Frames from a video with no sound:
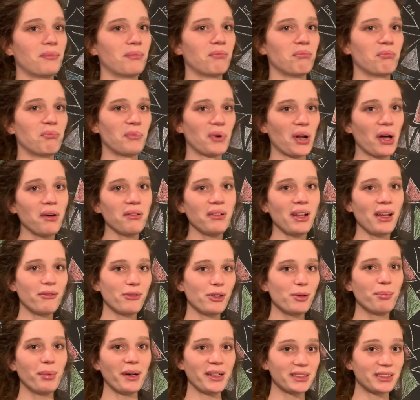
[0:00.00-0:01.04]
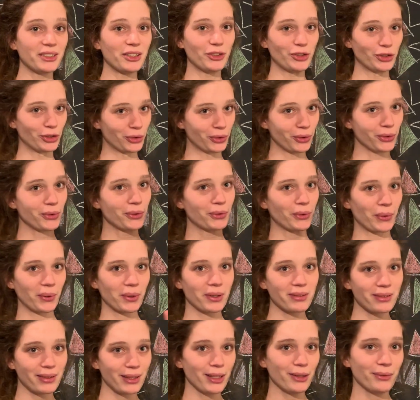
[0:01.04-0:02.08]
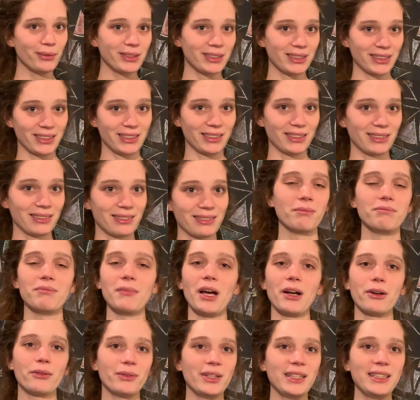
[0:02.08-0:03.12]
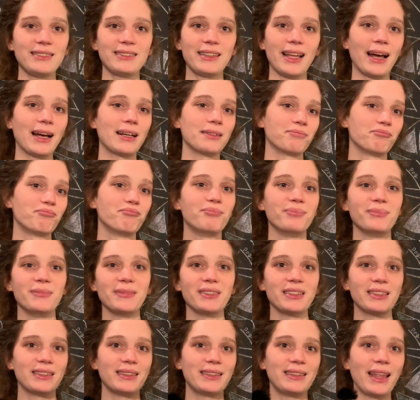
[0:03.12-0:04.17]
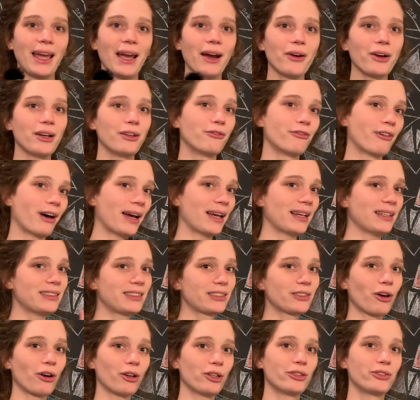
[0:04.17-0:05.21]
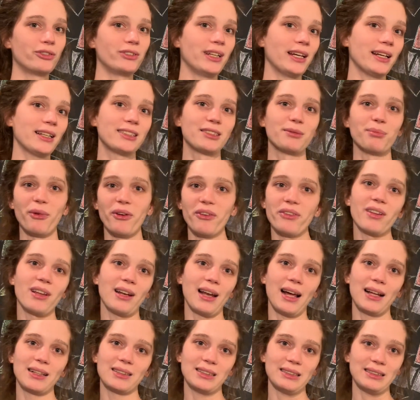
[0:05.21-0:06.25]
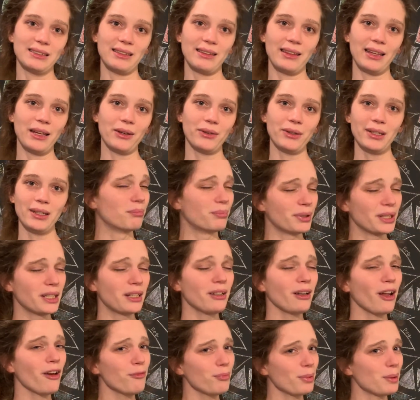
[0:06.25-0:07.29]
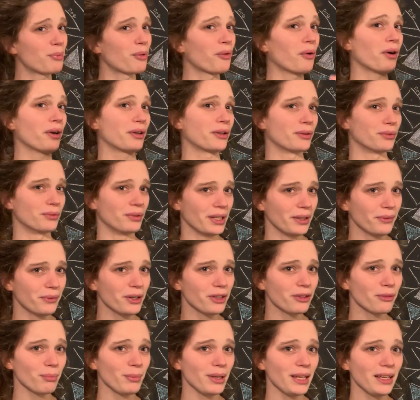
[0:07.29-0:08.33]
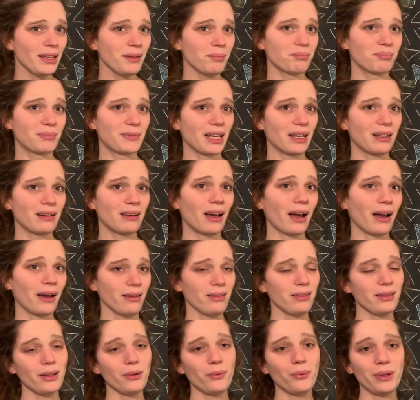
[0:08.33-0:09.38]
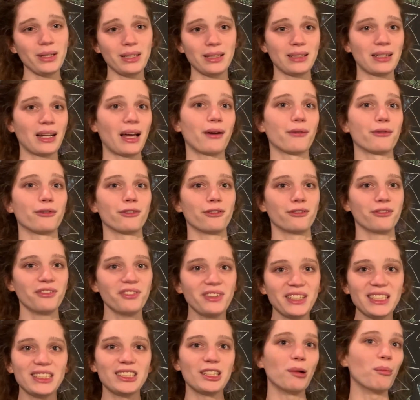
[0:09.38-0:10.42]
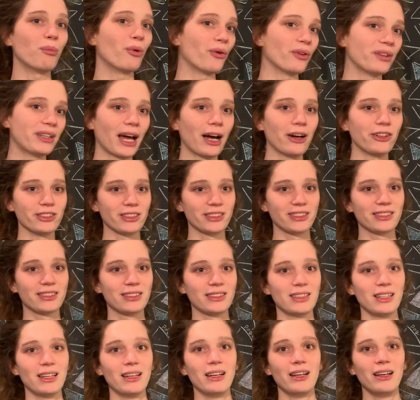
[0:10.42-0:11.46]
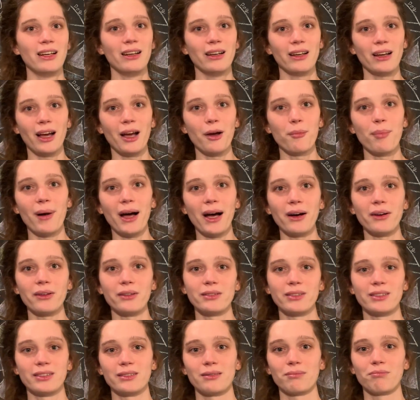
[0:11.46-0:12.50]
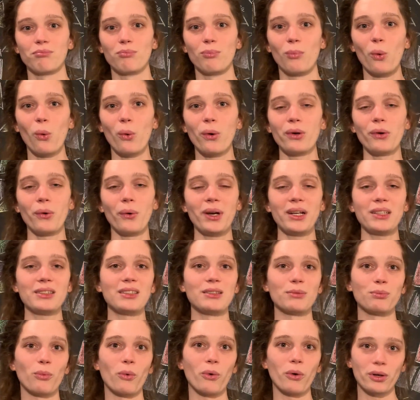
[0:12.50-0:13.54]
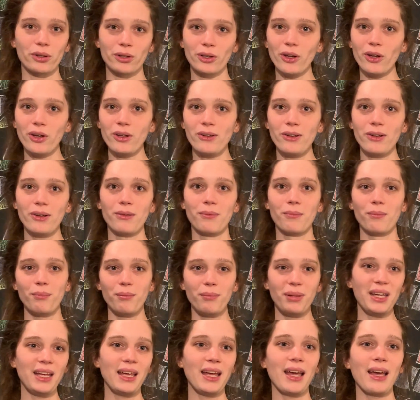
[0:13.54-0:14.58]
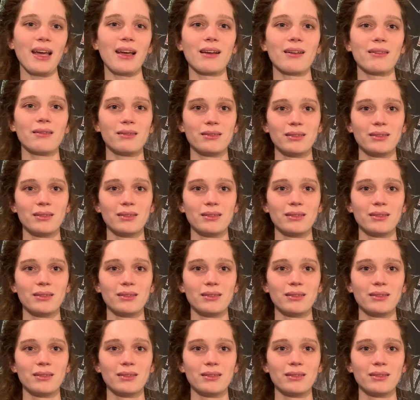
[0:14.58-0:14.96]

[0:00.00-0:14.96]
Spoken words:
not every practitioner or theoretician agrees that their advice contradicts smooth analysis theory. But enough people agree with me that I think we can have reasonable doubts about more noise is more good being